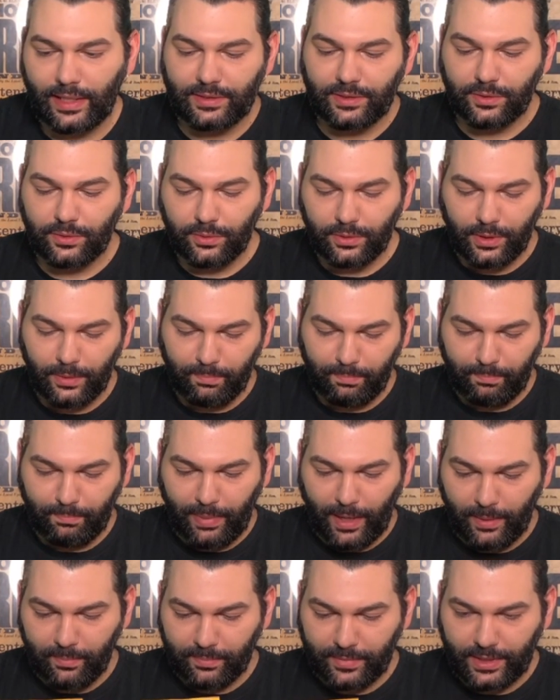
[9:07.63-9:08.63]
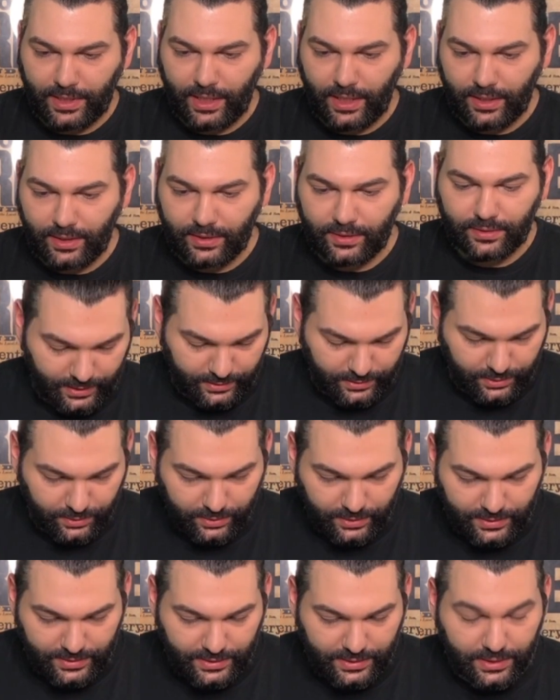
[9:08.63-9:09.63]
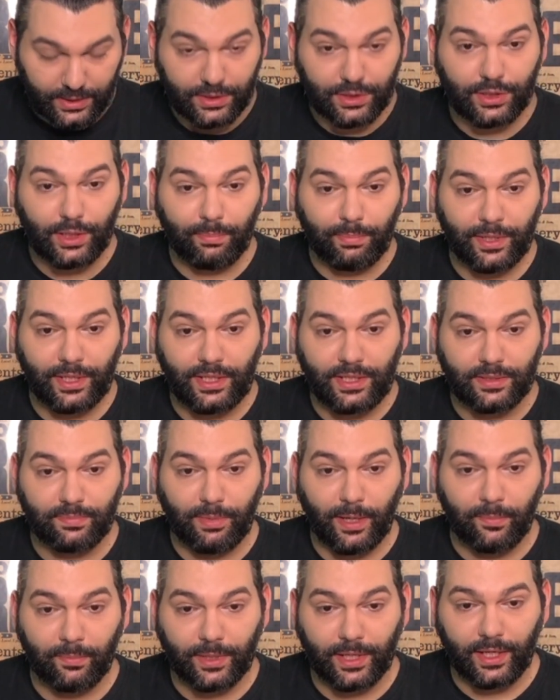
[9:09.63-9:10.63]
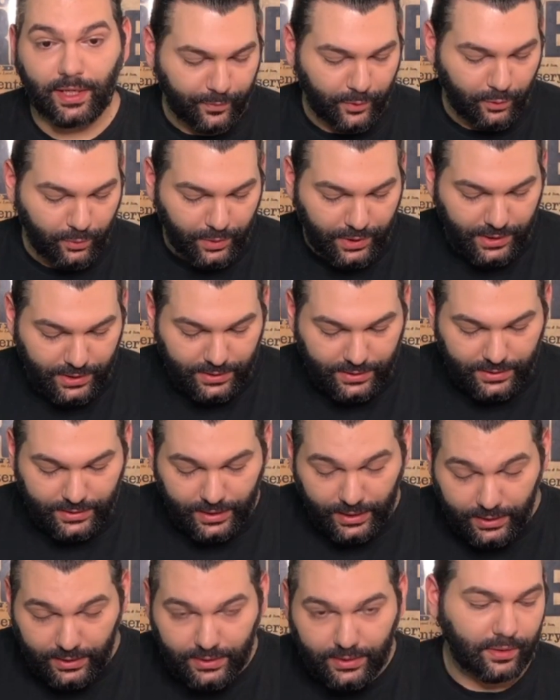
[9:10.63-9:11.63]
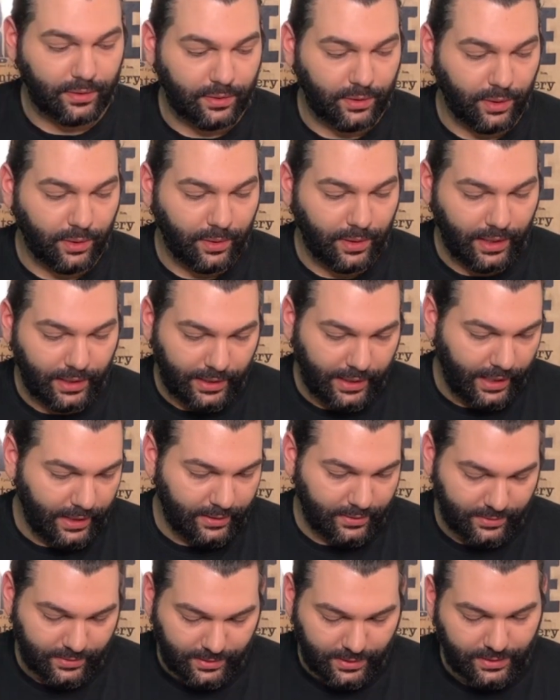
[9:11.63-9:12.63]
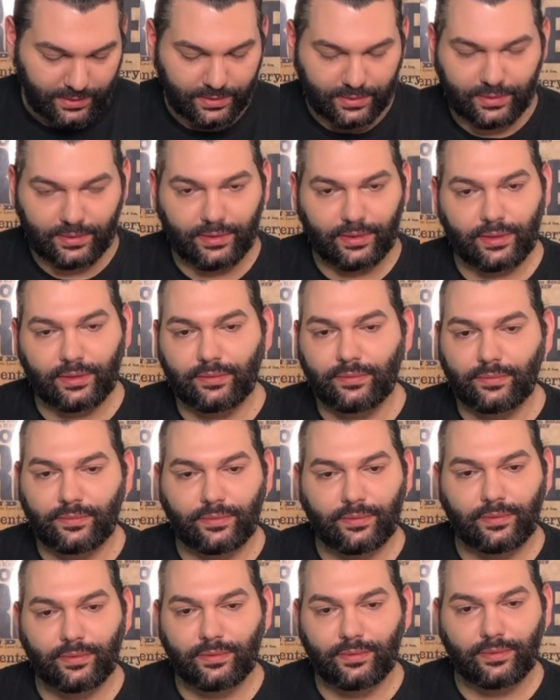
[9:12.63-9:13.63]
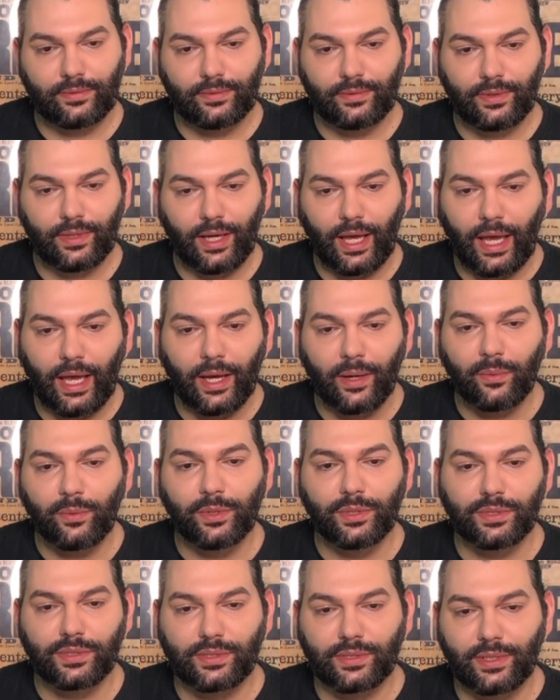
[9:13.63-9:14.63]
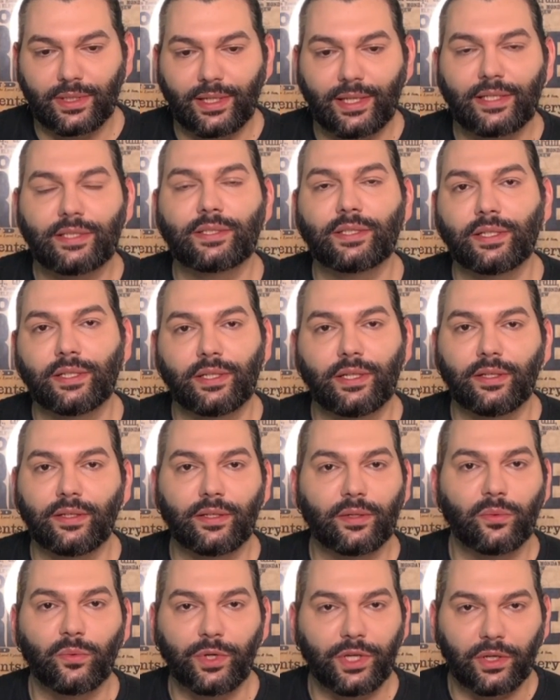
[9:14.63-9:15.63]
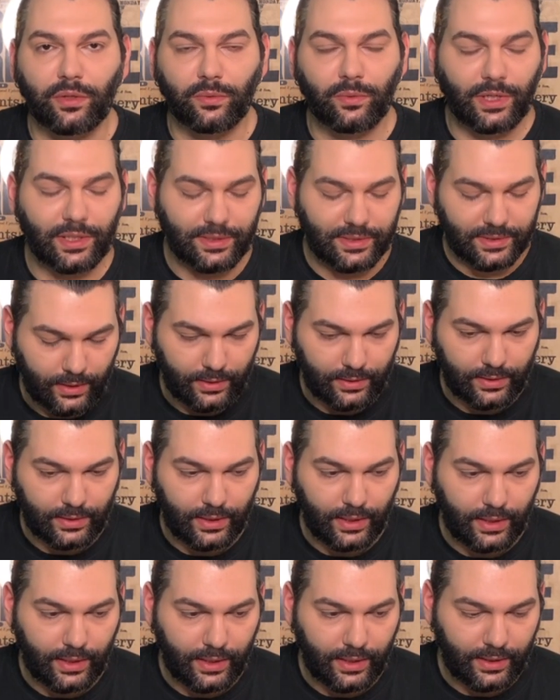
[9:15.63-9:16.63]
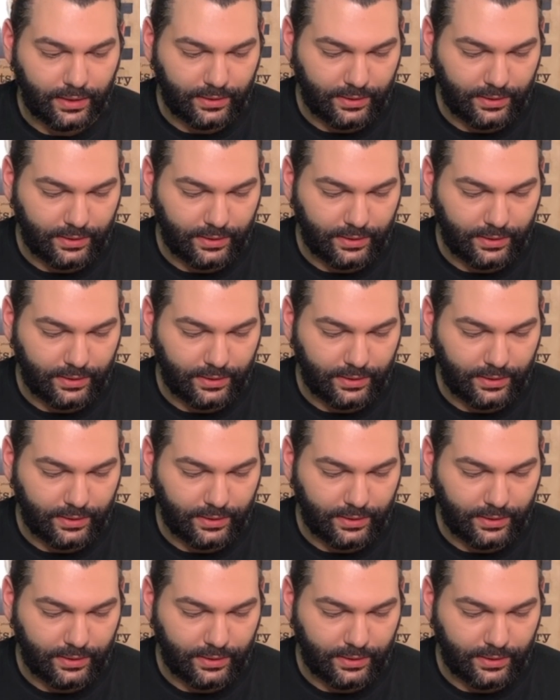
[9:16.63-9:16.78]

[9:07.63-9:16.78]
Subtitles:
do the pumpkin. So this is a Japanese pumpkin. We did grow, again, it was listed in the weird ones. The